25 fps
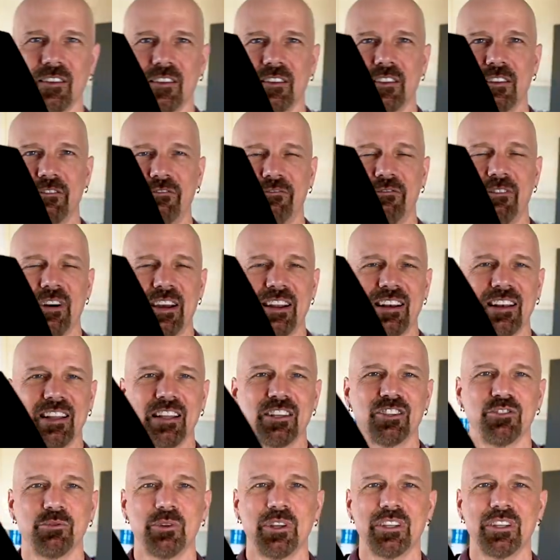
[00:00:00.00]
The final
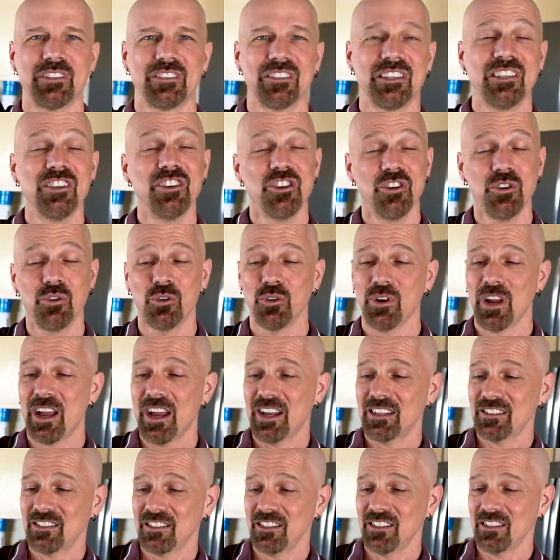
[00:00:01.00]
entry is the newer
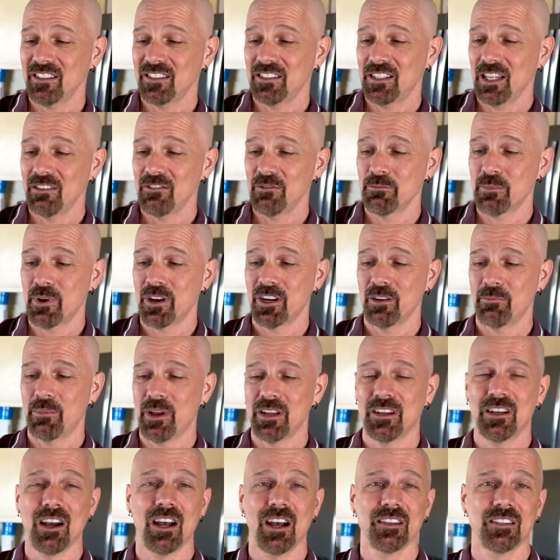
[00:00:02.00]
As Seen on TV model by
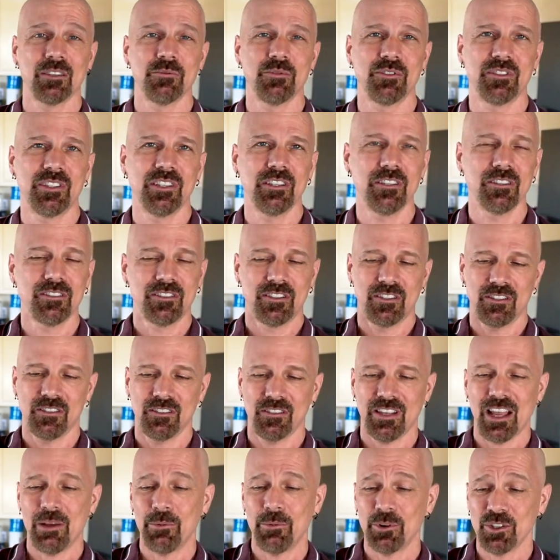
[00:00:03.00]
Gotham Steel. This is a
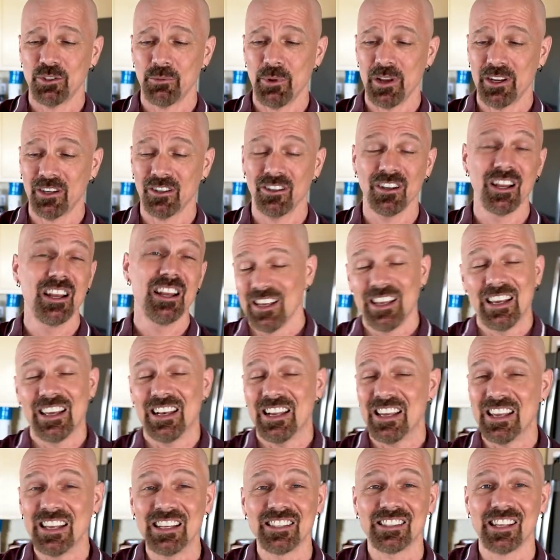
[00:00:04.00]
sandwich maker. It
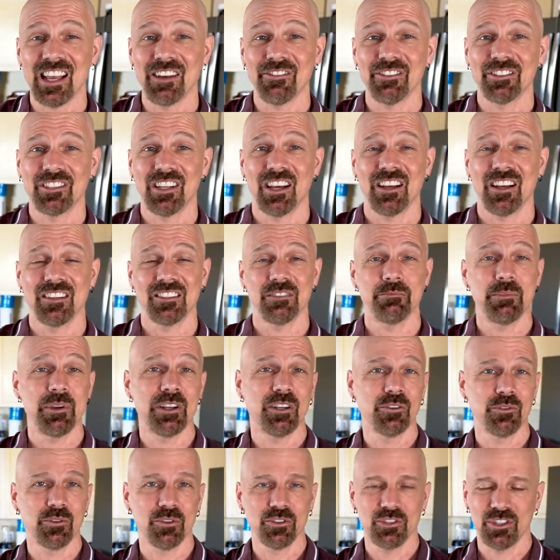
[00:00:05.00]
is advertised to make
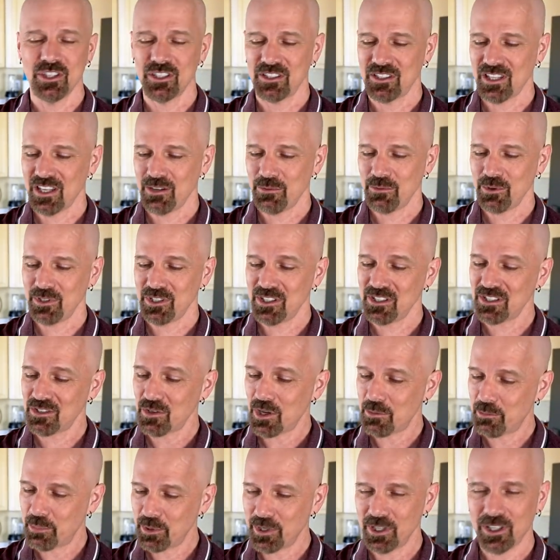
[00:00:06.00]
grilled cheese sandwiches, so
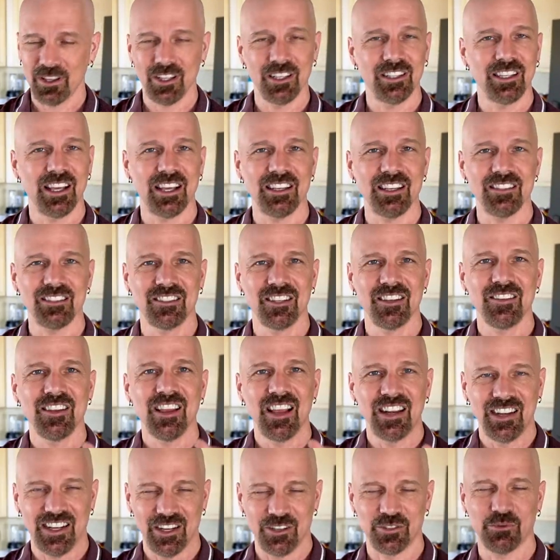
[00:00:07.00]
I put it to the test,
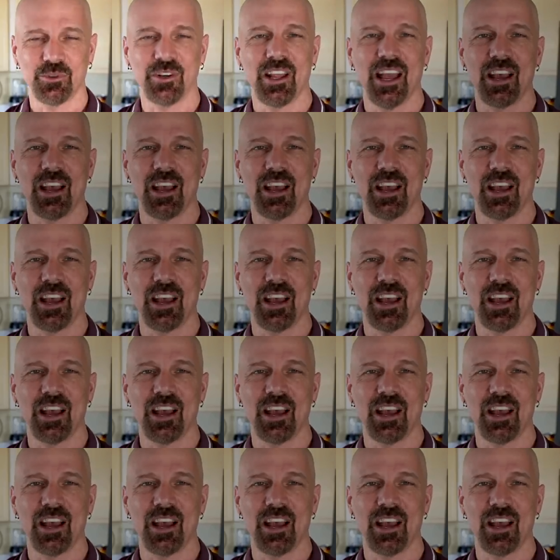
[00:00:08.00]
and here's what